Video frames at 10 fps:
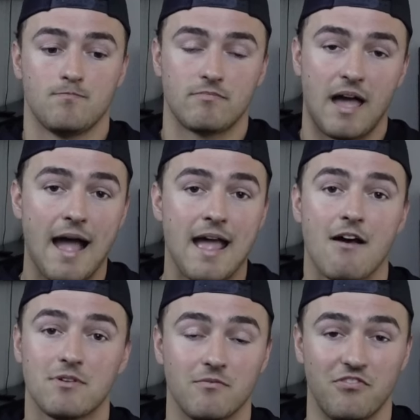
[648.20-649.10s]
I have
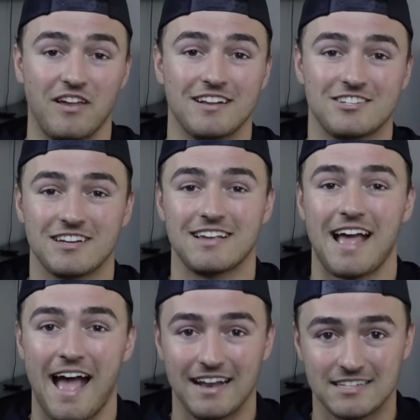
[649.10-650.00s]
them finishing
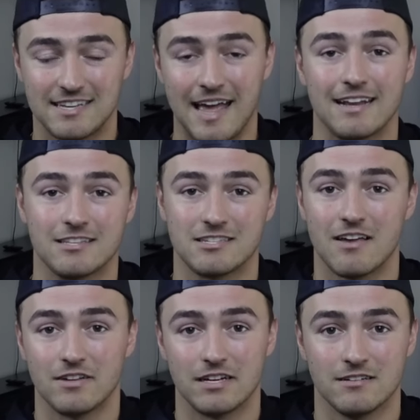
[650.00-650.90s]
at 10-7.